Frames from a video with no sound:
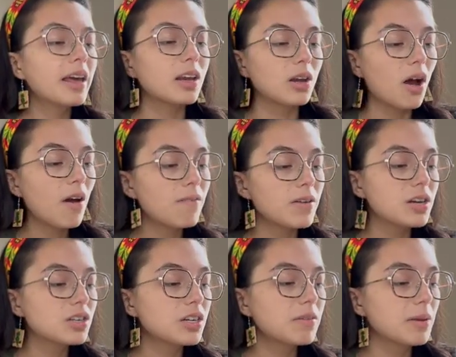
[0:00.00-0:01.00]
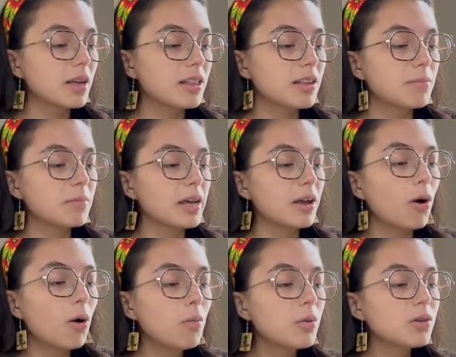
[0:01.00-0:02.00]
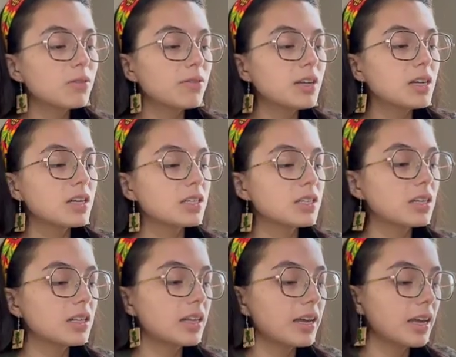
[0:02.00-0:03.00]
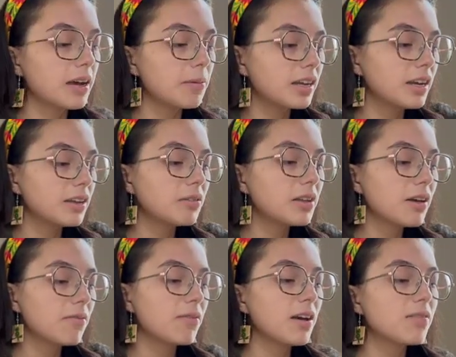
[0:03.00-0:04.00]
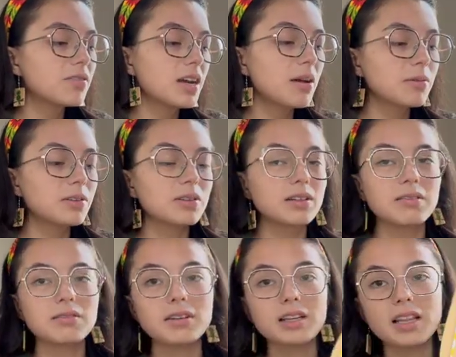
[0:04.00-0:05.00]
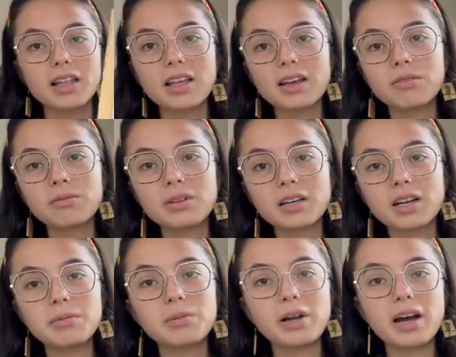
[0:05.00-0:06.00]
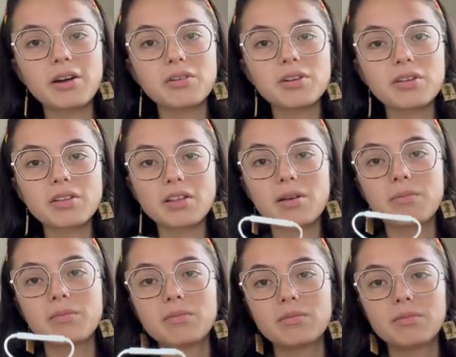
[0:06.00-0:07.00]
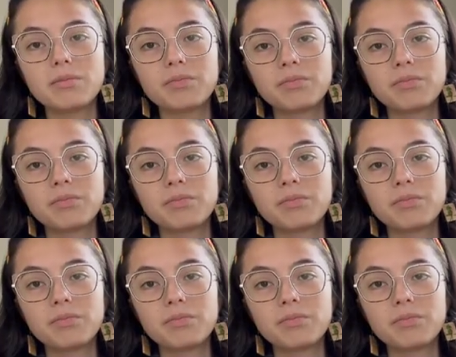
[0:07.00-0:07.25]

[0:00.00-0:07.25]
not finish it because I'm like almost finished. Like I only have 5 chapters left, right? That's like only a couple hours, but I'm